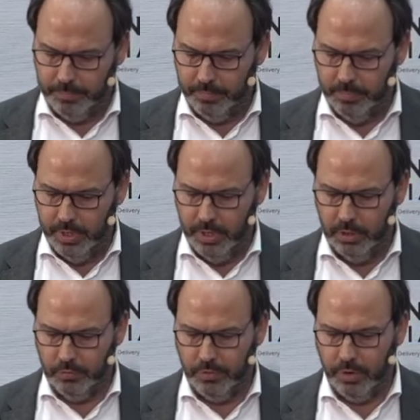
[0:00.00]
the
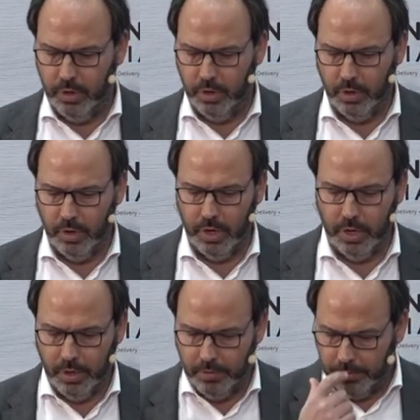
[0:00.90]
need for,
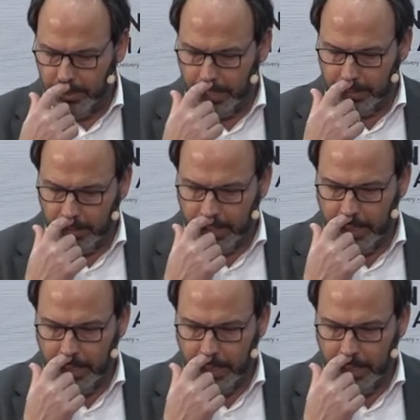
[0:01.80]
uh, for that, okay?